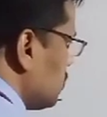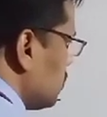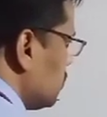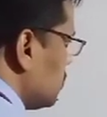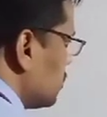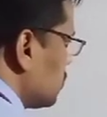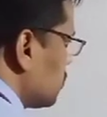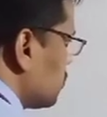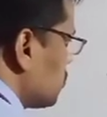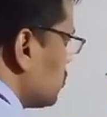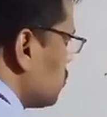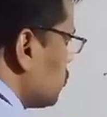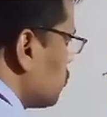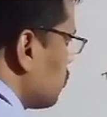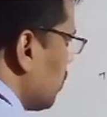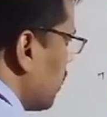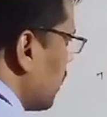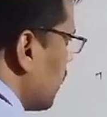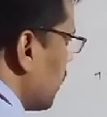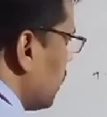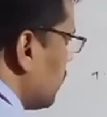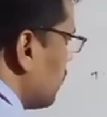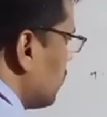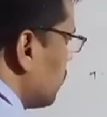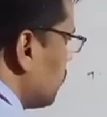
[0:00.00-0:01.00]
this
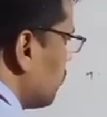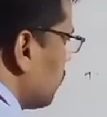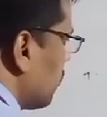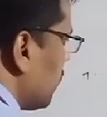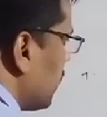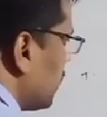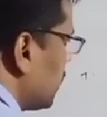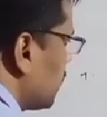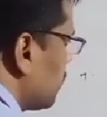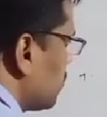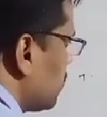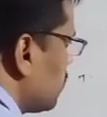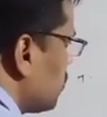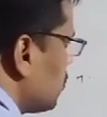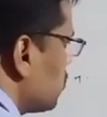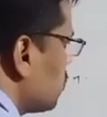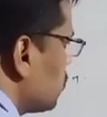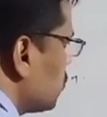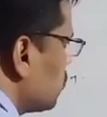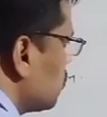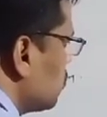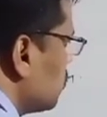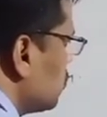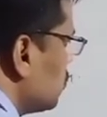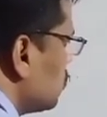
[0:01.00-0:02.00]
12 by
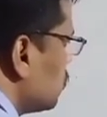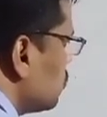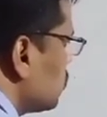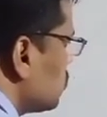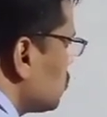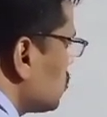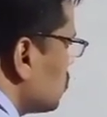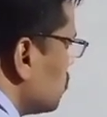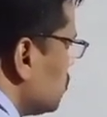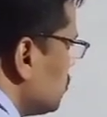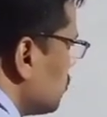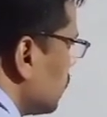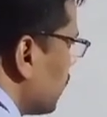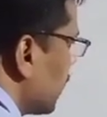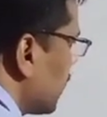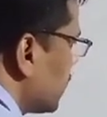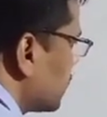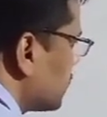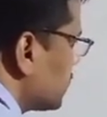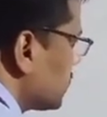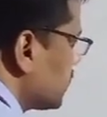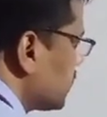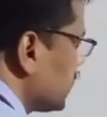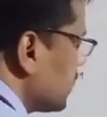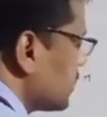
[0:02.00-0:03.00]
2, you
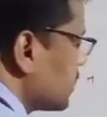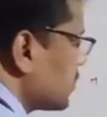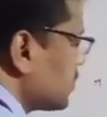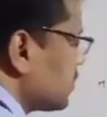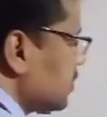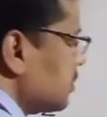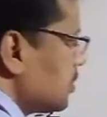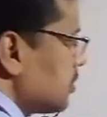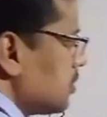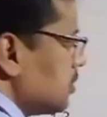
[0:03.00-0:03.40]
get 6.